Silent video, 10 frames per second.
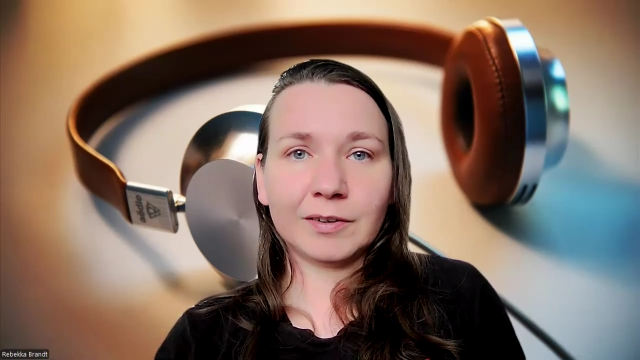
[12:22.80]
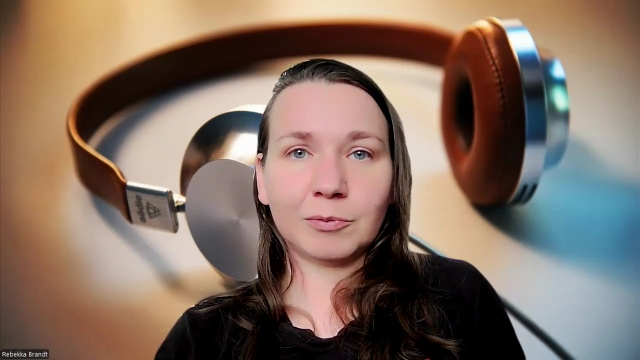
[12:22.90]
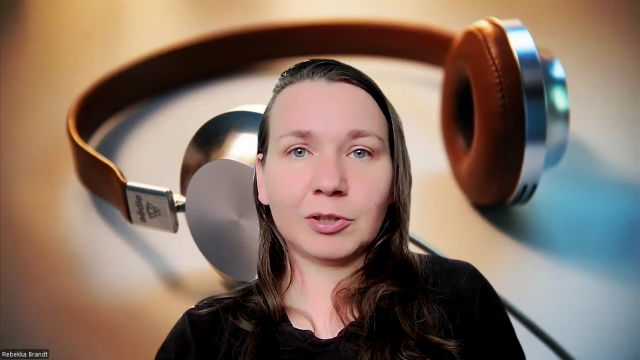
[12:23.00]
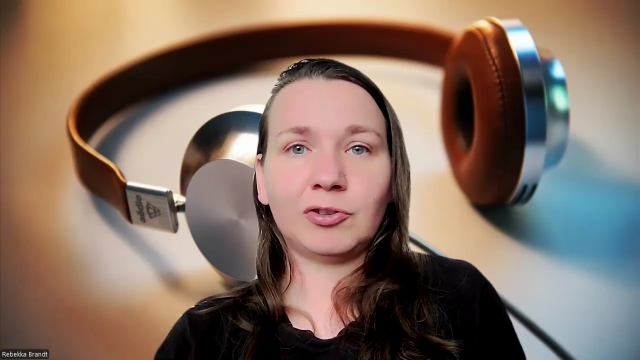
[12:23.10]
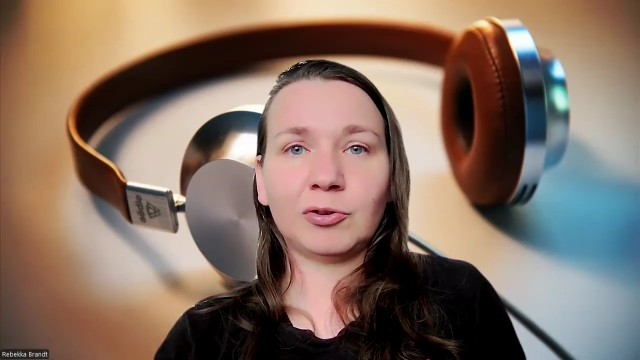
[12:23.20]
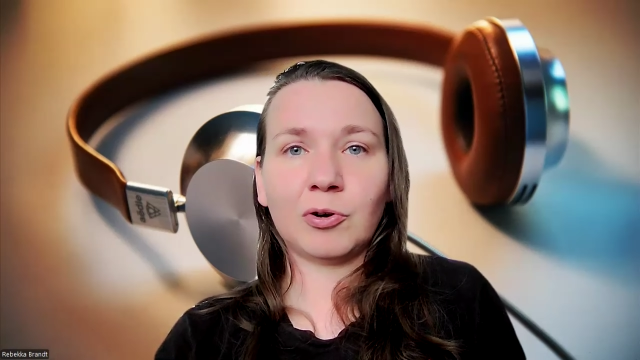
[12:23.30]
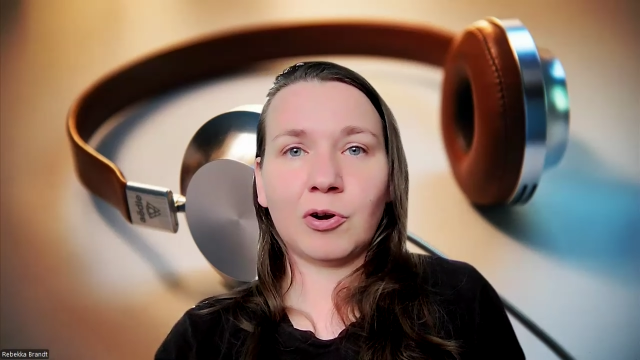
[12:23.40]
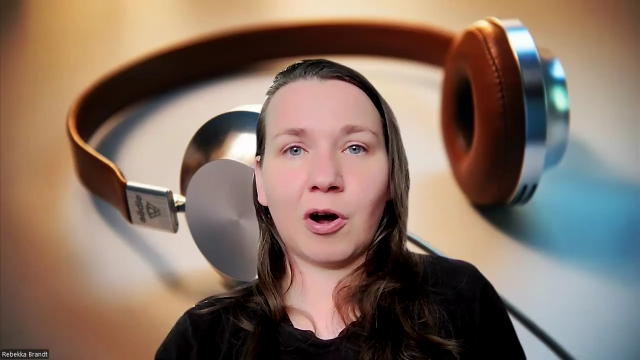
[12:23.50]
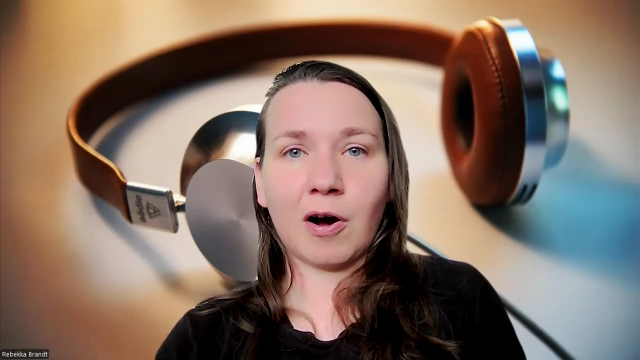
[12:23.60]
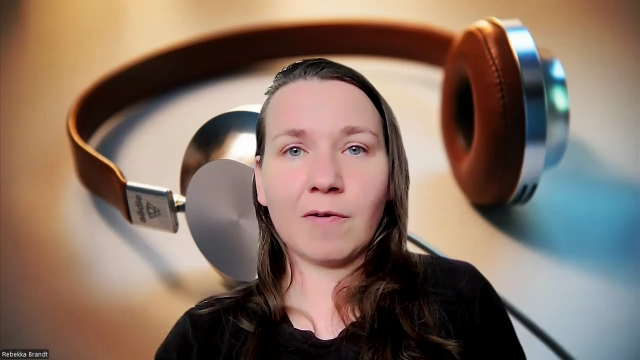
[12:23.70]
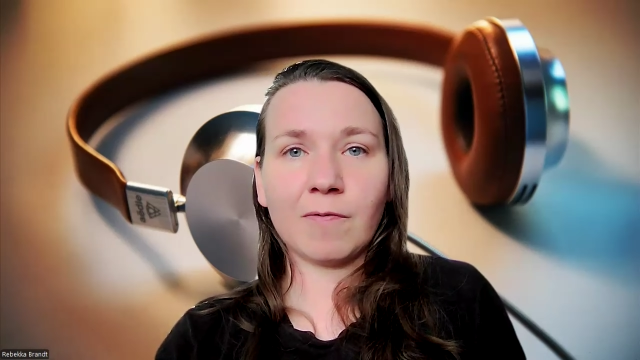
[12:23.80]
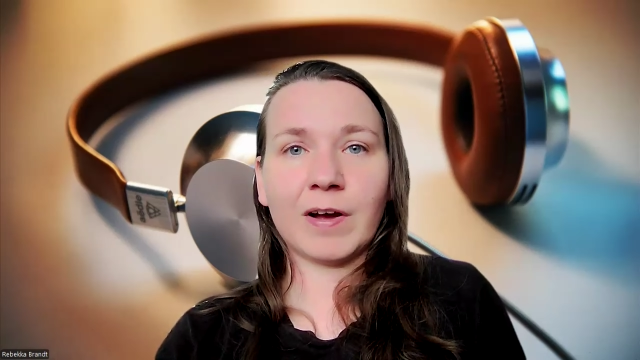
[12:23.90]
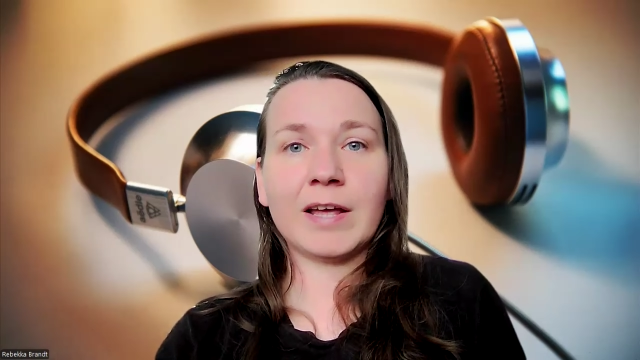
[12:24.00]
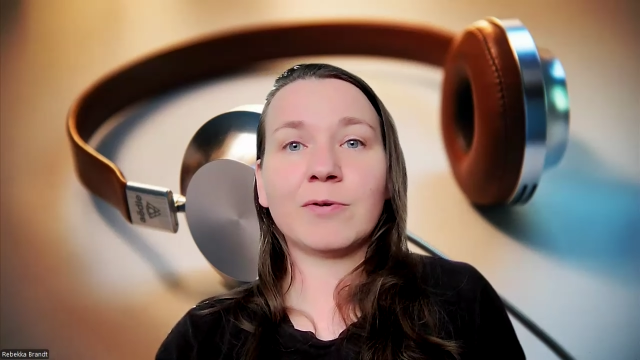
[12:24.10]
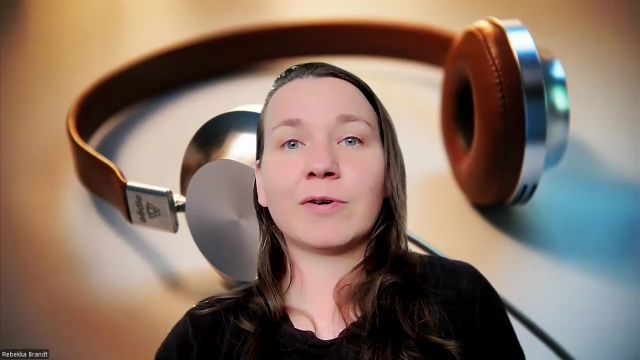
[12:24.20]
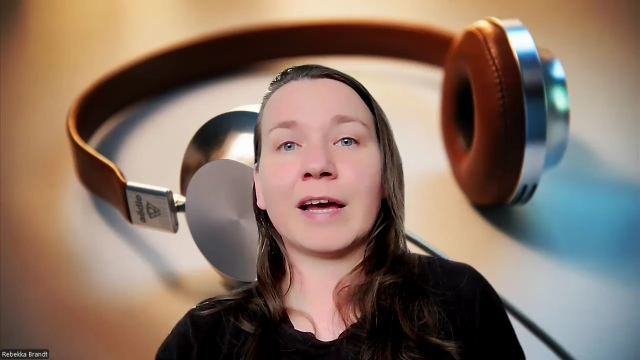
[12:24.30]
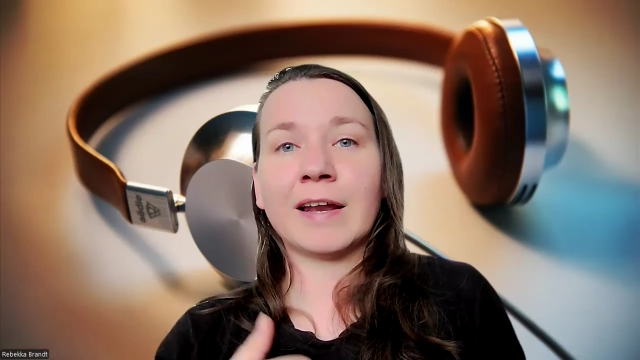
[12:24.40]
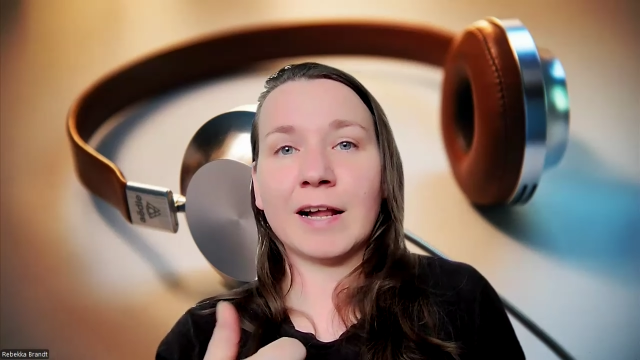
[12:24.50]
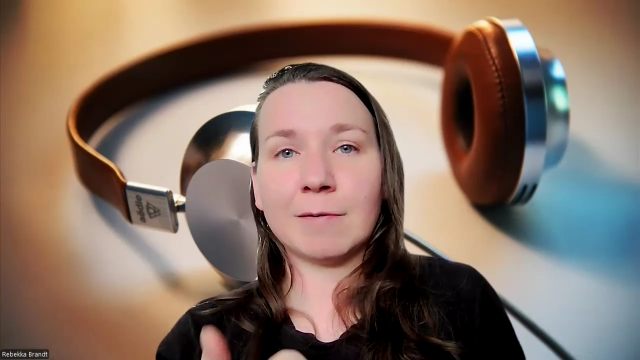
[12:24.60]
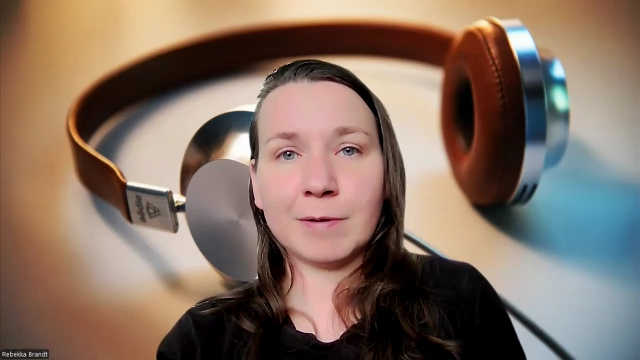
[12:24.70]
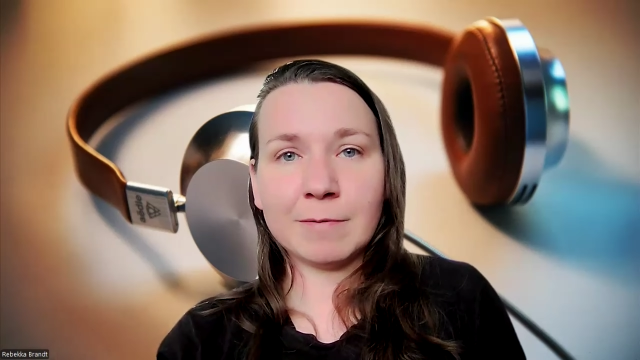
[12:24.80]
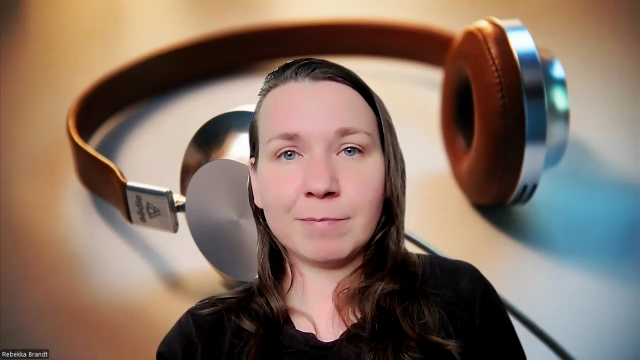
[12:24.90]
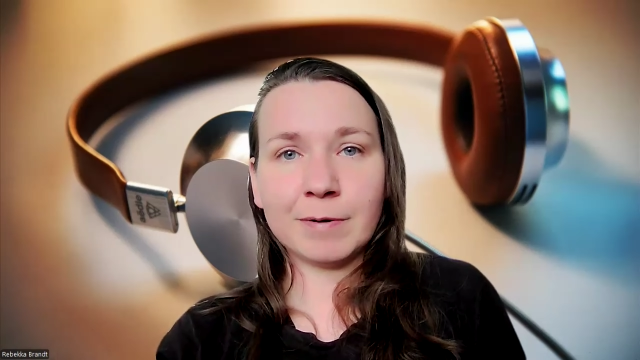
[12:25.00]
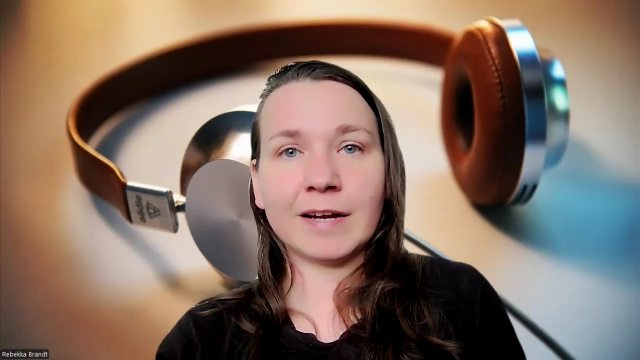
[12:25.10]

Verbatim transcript: which you love, where you can help people.